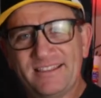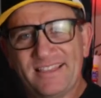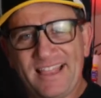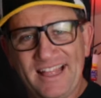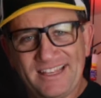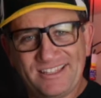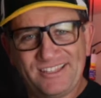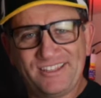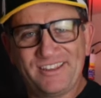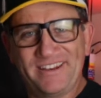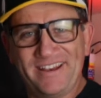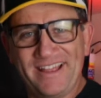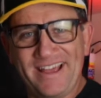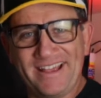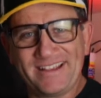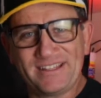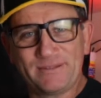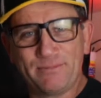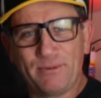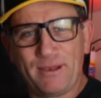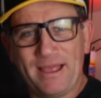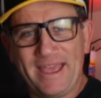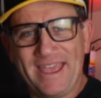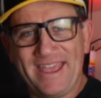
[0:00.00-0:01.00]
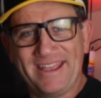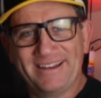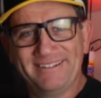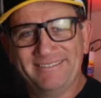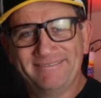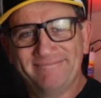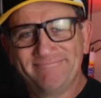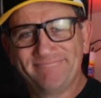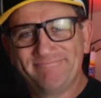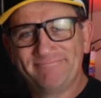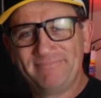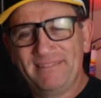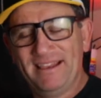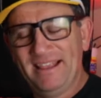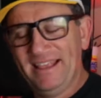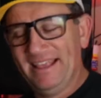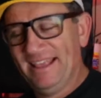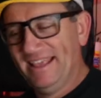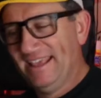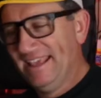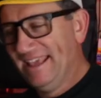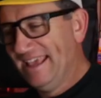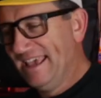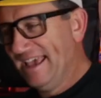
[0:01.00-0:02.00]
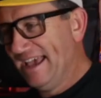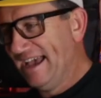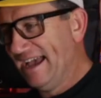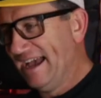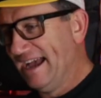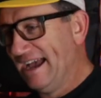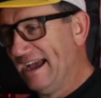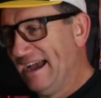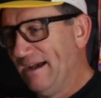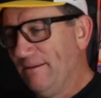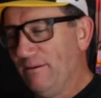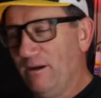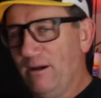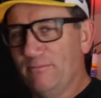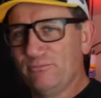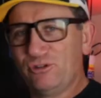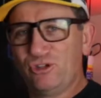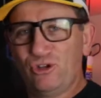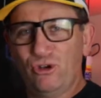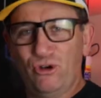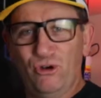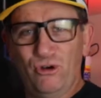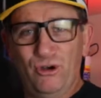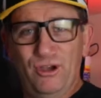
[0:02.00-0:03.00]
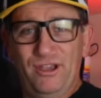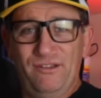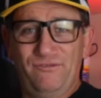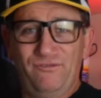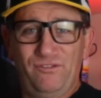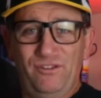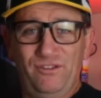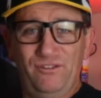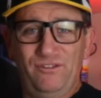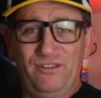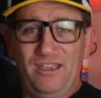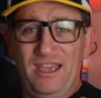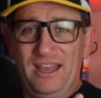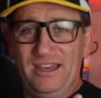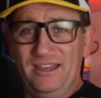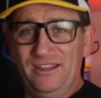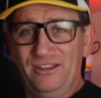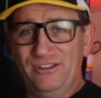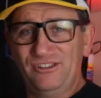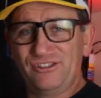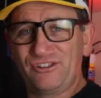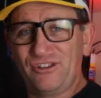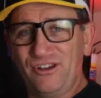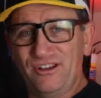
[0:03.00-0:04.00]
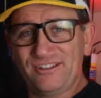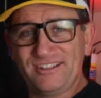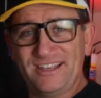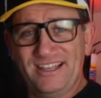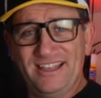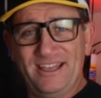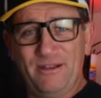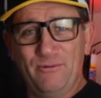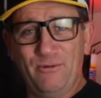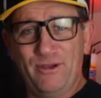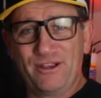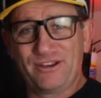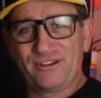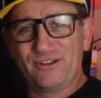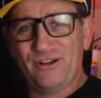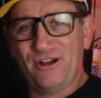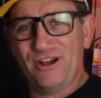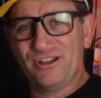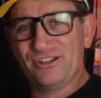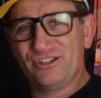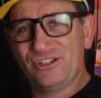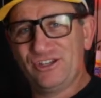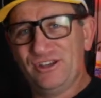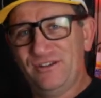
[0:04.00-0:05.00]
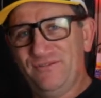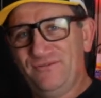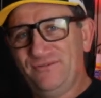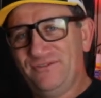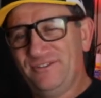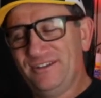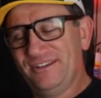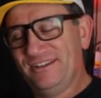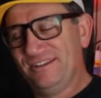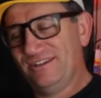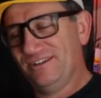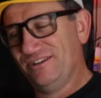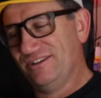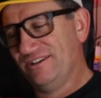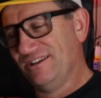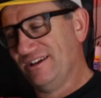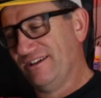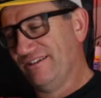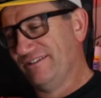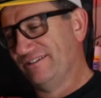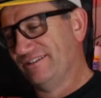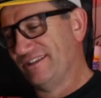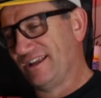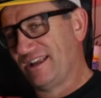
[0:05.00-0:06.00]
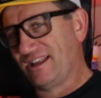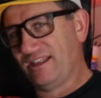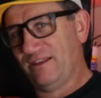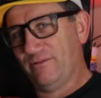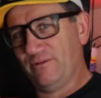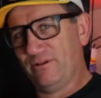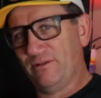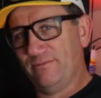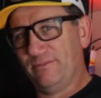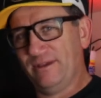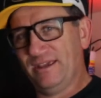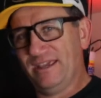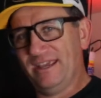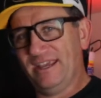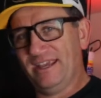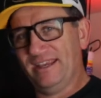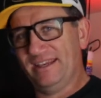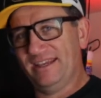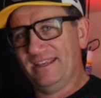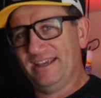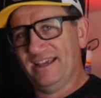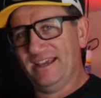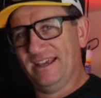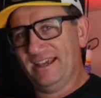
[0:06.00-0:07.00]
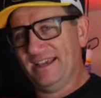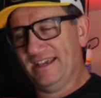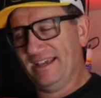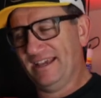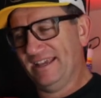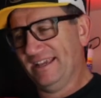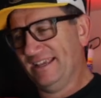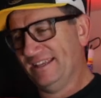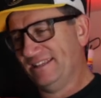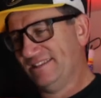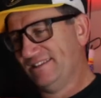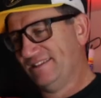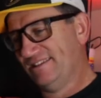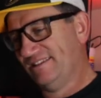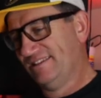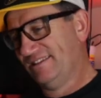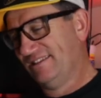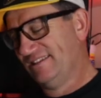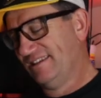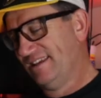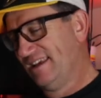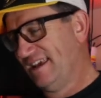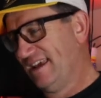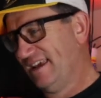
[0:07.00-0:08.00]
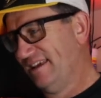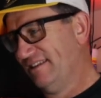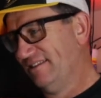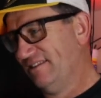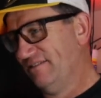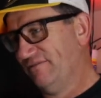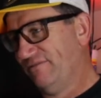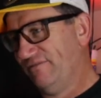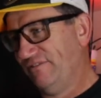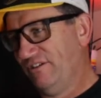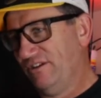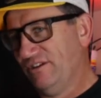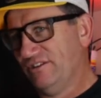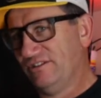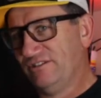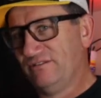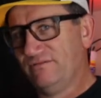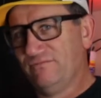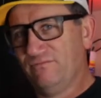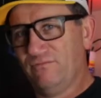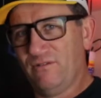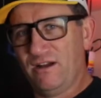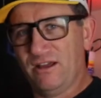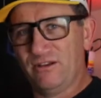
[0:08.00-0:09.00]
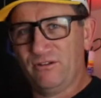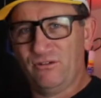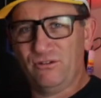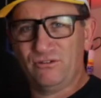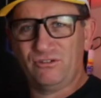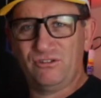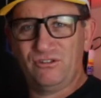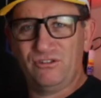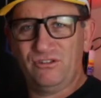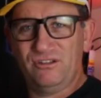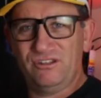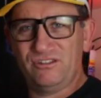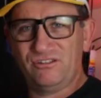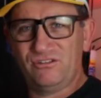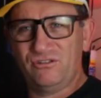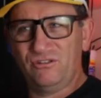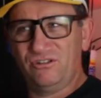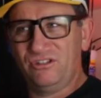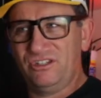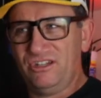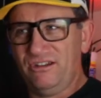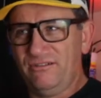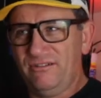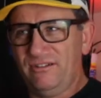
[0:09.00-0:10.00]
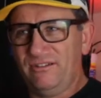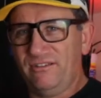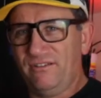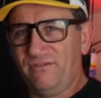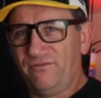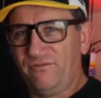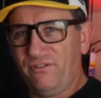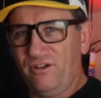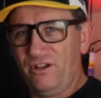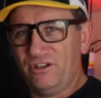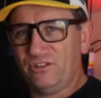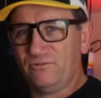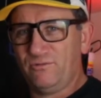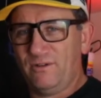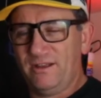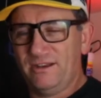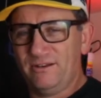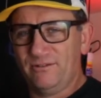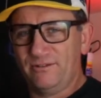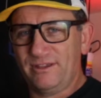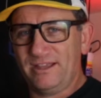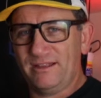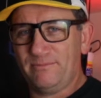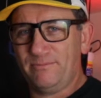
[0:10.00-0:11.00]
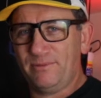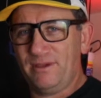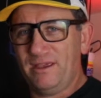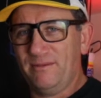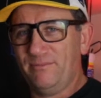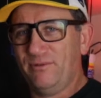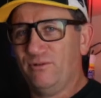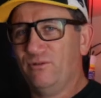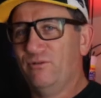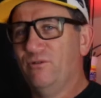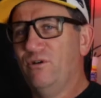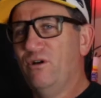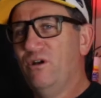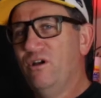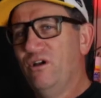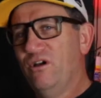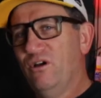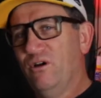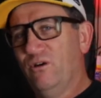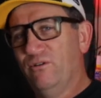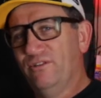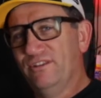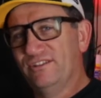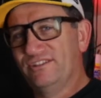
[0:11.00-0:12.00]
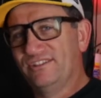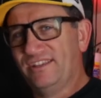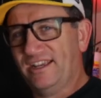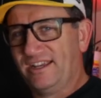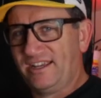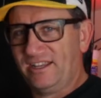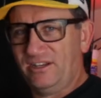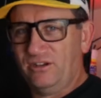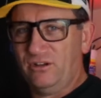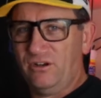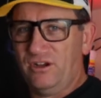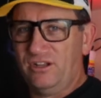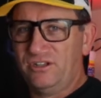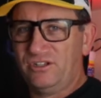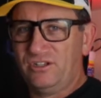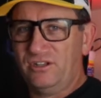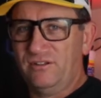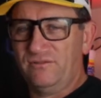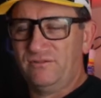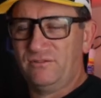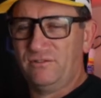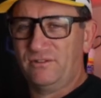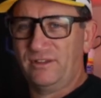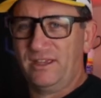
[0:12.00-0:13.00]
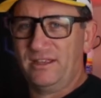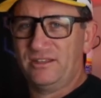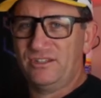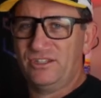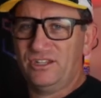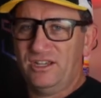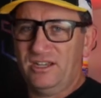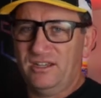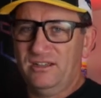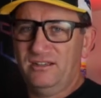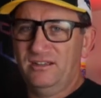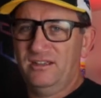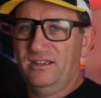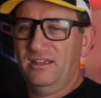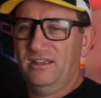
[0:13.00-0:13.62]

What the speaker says: that's today's plan. I'm sure if any of these guys out there work night shift, you know exactly what I mean. The first one or two, generally the first one will get people, or the second night shift will get you.